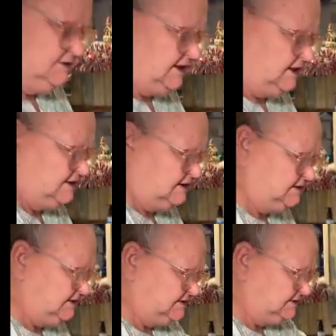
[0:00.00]
get it at
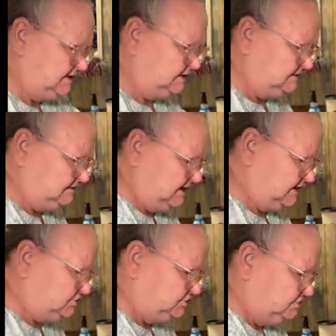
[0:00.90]
this
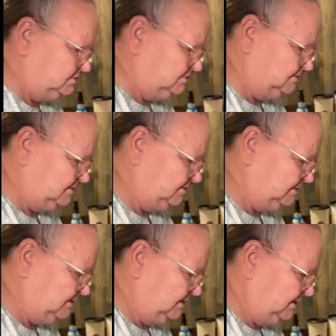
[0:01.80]
texture.
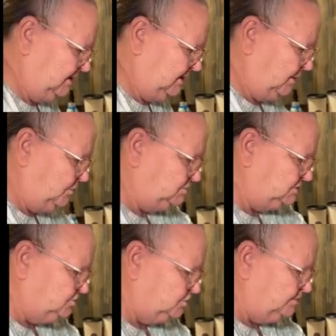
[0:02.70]
And once it
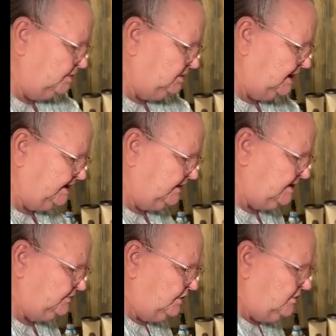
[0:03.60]
starts bubbling like that
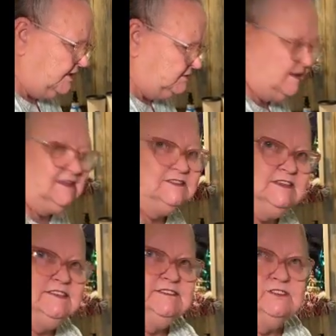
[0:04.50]
right there, that's about as
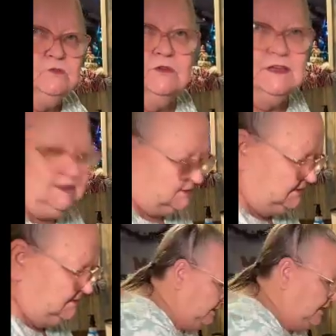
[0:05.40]
thick as it's going to get.
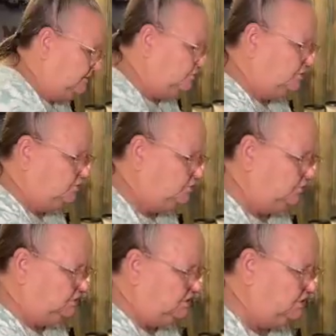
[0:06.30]
Now is what you
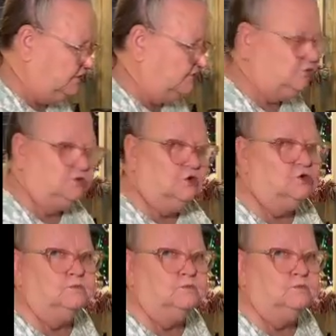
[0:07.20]
want to do after it starts